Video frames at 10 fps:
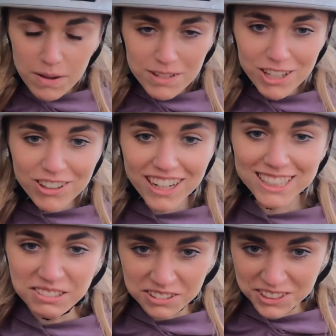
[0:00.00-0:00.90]
Yeah, but your
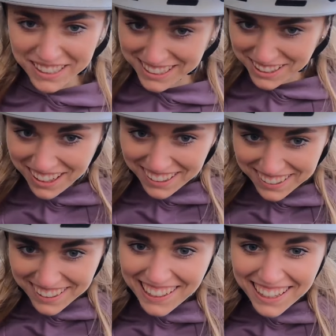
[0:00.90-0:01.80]
eyes are watering as well.
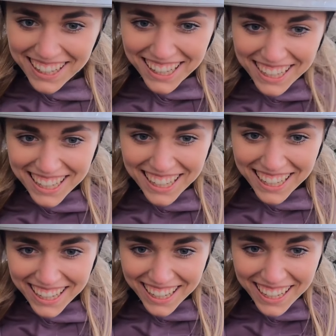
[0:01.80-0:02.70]
Yeah, I
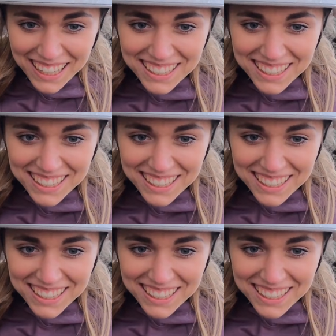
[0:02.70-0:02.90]
know.